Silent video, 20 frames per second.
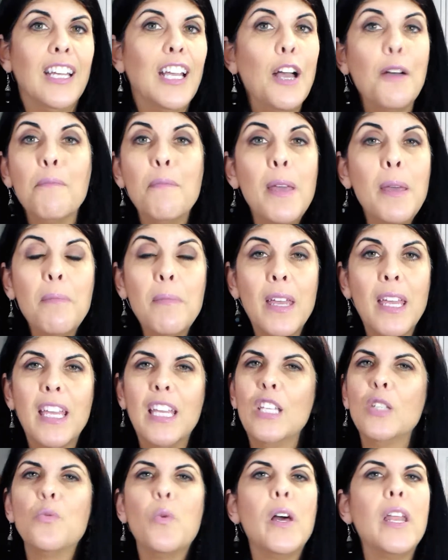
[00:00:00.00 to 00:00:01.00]
Commitment
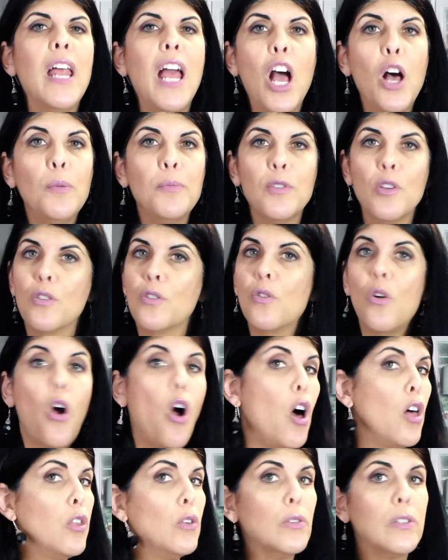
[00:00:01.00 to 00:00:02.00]
is what helps you through
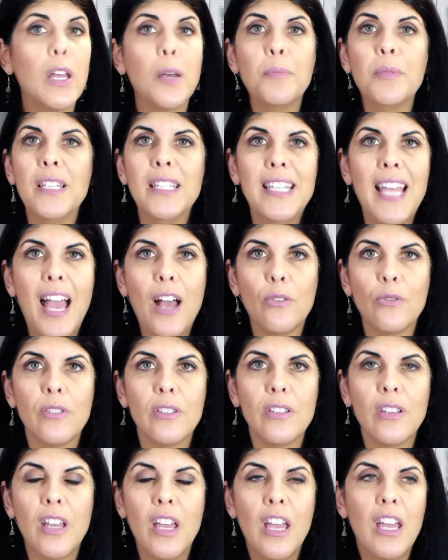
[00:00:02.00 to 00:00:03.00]
all those ups and
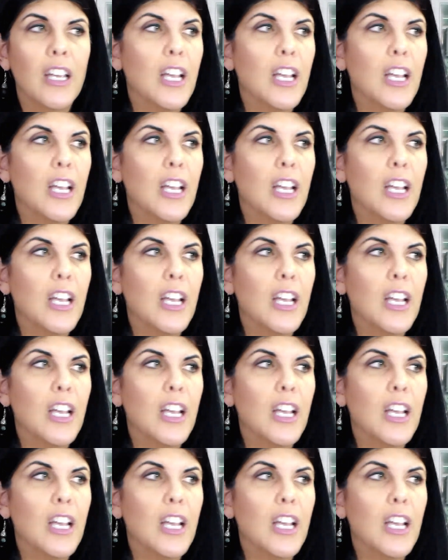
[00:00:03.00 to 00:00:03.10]
downs.